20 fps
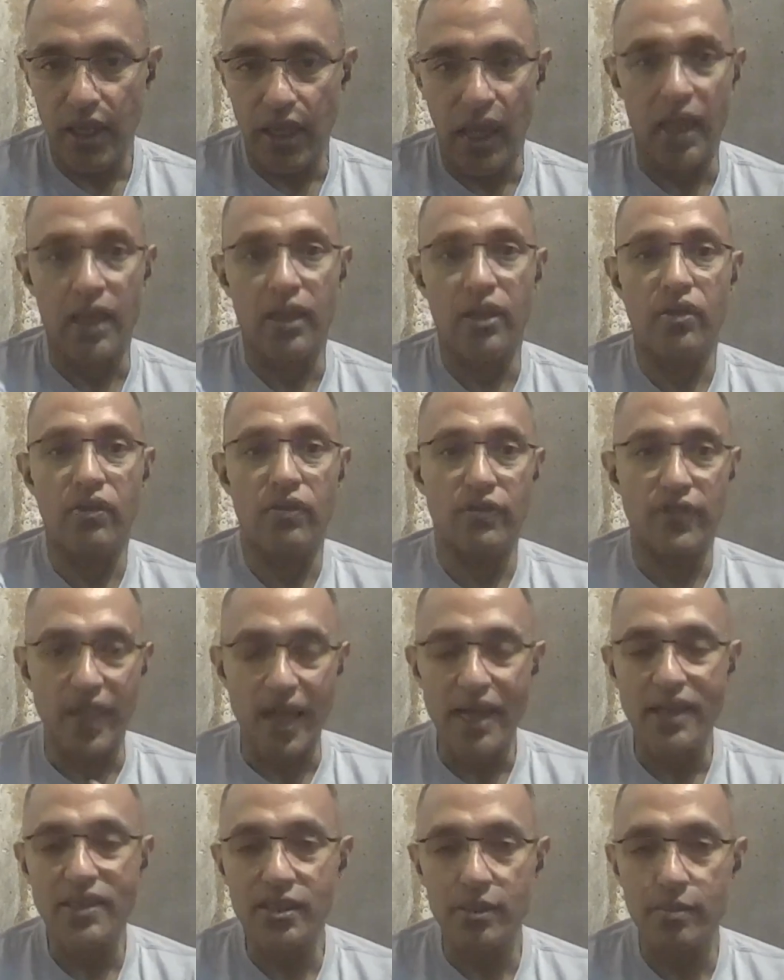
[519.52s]
And
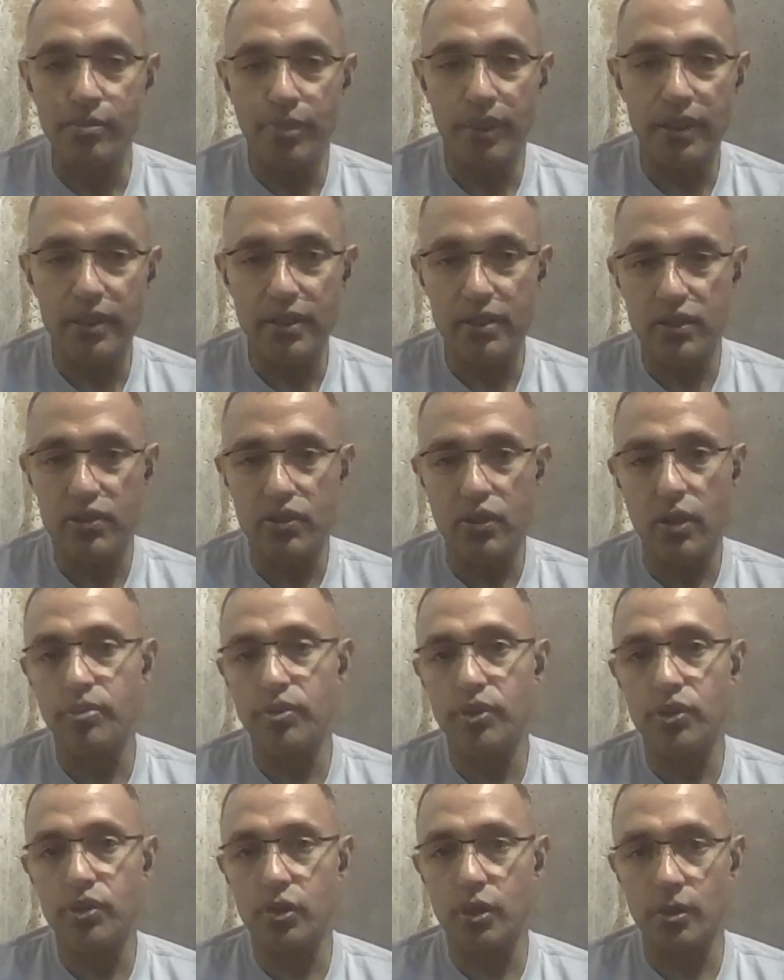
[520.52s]
that's a big
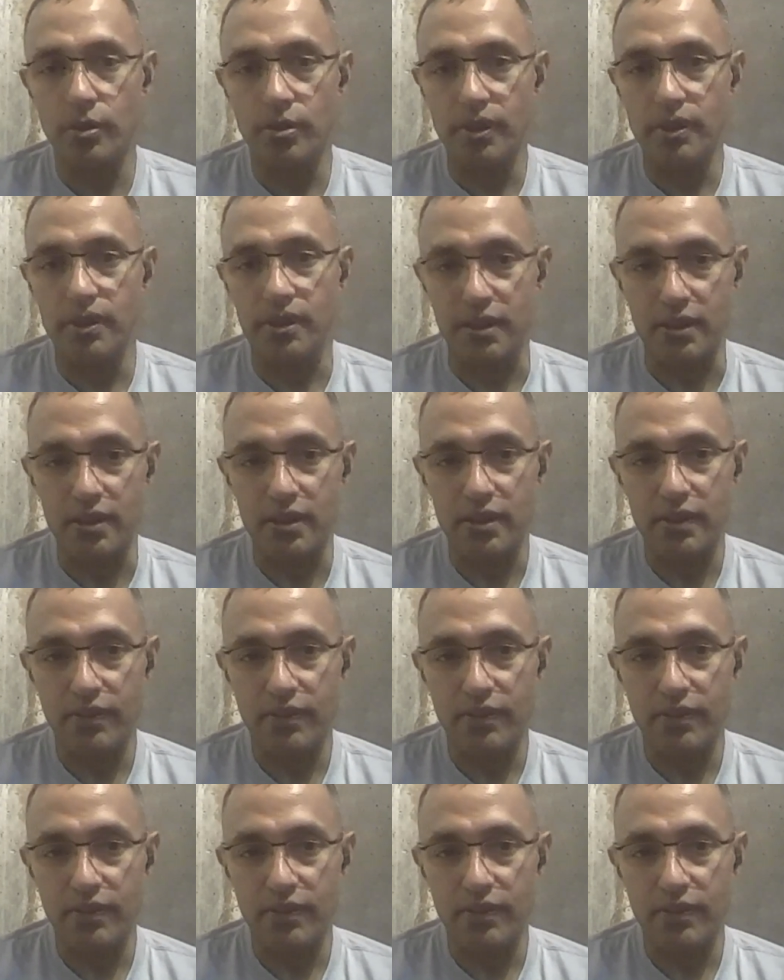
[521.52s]
disruption to the business.